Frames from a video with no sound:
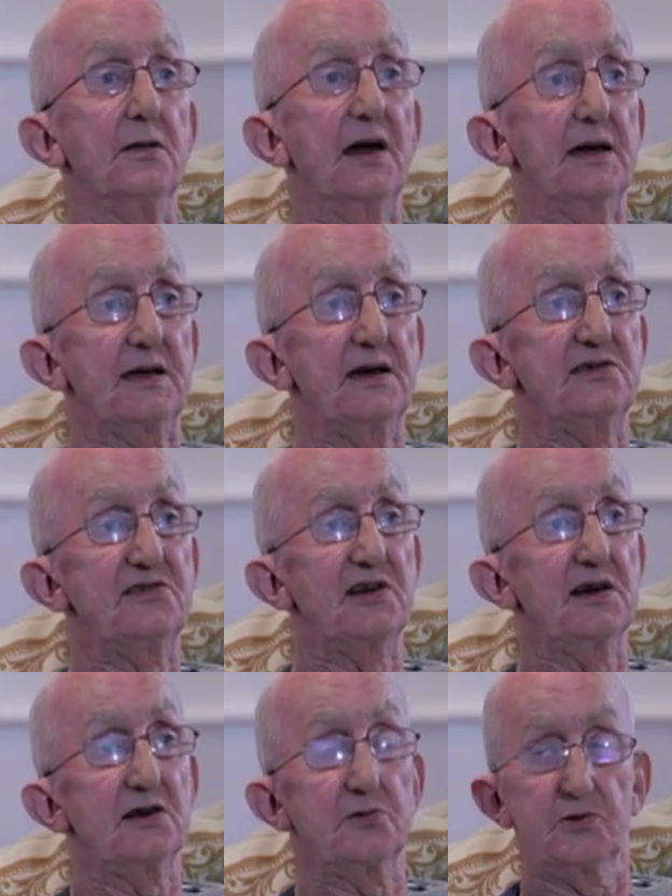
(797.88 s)
that guest
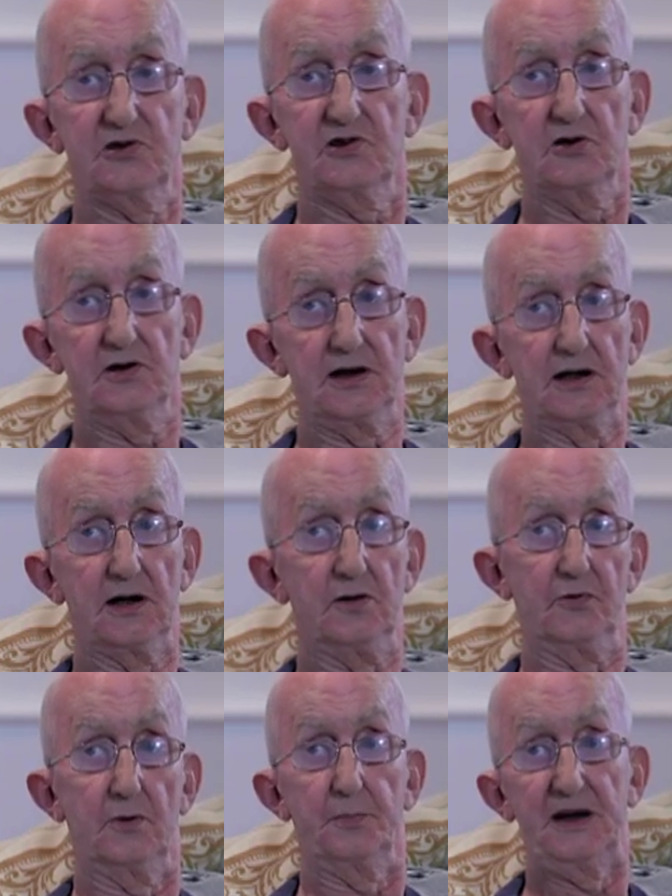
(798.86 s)
house was turning
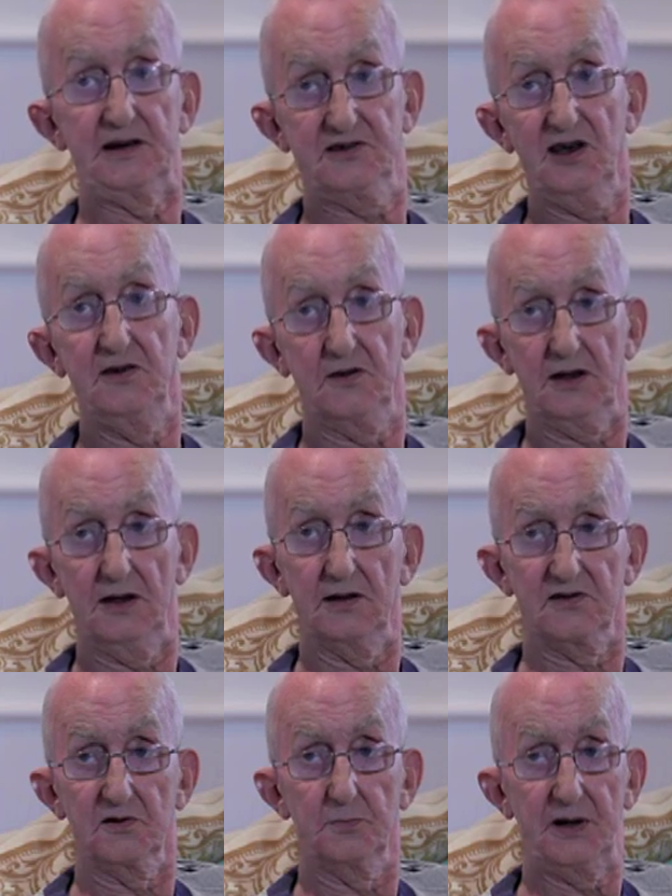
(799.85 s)
over about
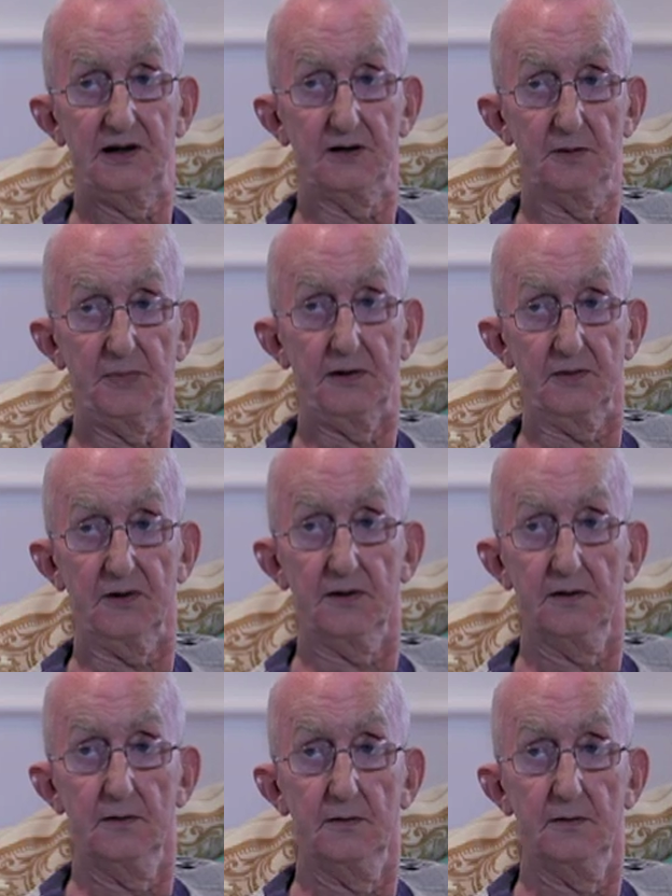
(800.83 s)
£10,000 a month.